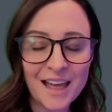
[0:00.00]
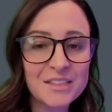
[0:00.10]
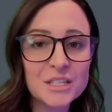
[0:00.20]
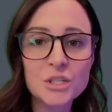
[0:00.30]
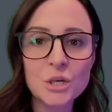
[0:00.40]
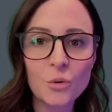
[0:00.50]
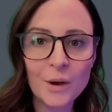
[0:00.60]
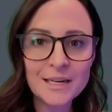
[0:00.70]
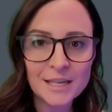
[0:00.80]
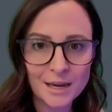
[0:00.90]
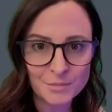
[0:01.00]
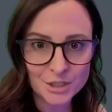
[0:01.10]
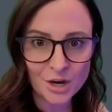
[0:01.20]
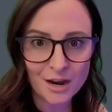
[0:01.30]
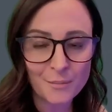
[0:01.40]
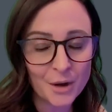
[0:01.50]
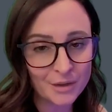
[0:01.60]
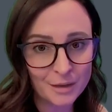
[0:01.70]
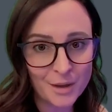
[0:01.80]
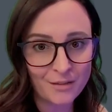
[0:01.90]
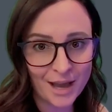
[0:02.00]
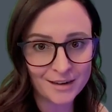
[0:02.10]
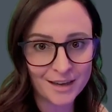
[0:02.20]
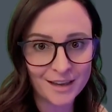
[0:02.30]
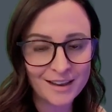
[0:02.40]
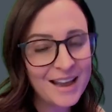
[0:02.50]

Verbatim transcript: and this is a great time to talk about email etiquette.